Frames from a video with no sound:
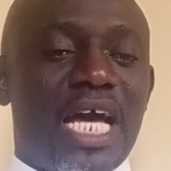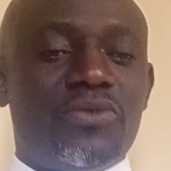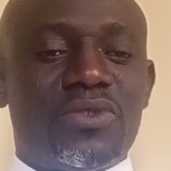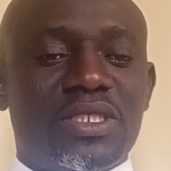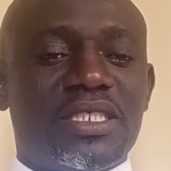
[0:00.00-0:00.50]

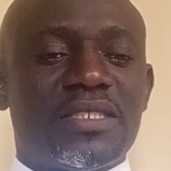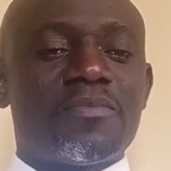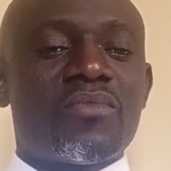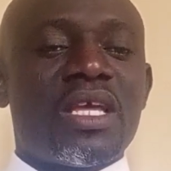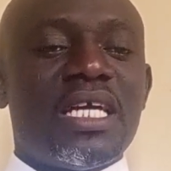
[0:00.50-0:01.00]
countries
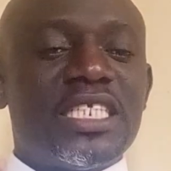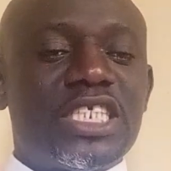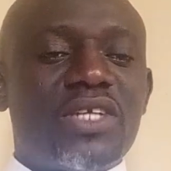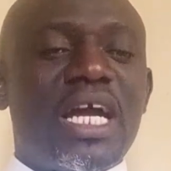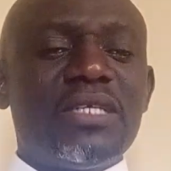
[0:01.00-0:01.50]

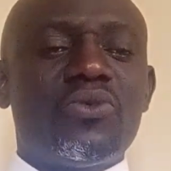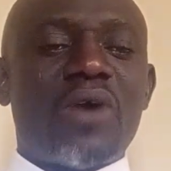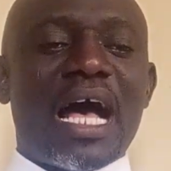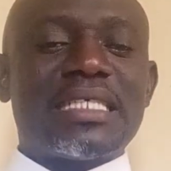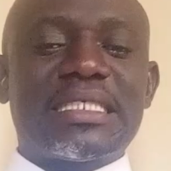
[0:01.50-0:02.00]
trying
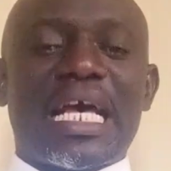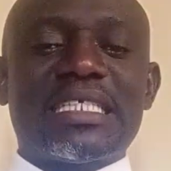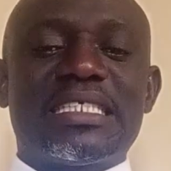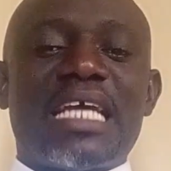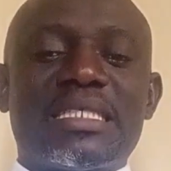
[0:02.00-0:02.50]
to
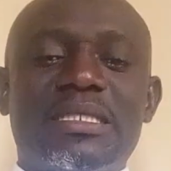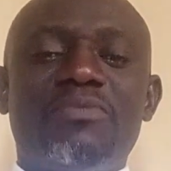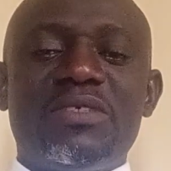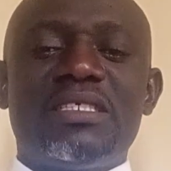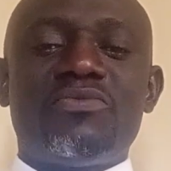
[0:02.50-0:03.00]
assert their
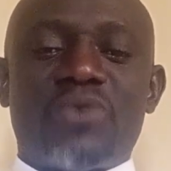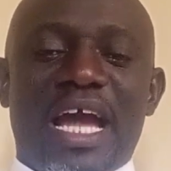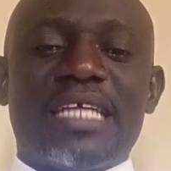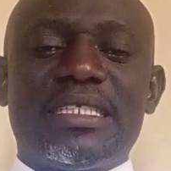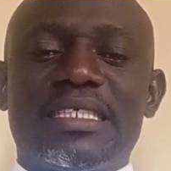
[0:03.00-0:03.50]
sovereign
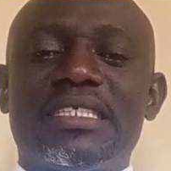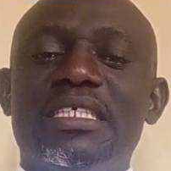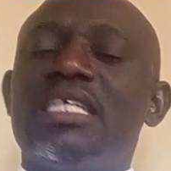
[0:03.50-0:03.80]
rights